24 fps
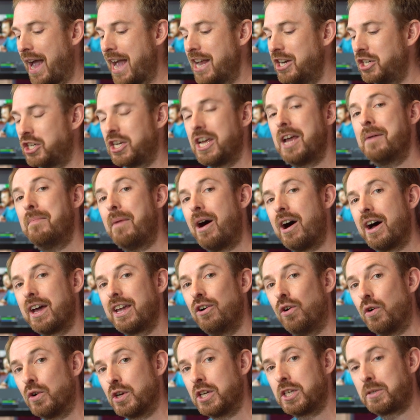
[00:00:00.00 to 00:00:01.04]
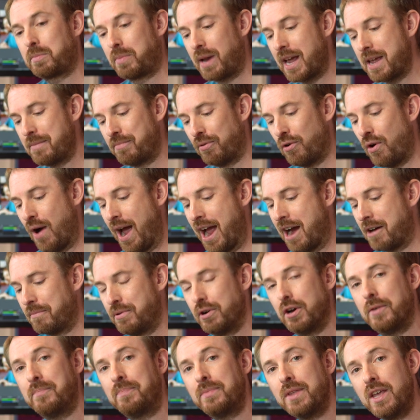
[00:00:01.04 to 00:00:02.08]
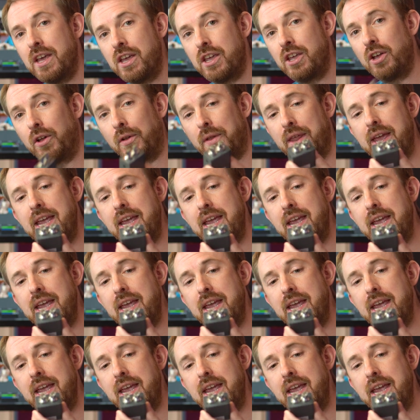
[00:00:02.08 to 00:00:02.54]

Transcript: HDMI or DisplayPort output, you'll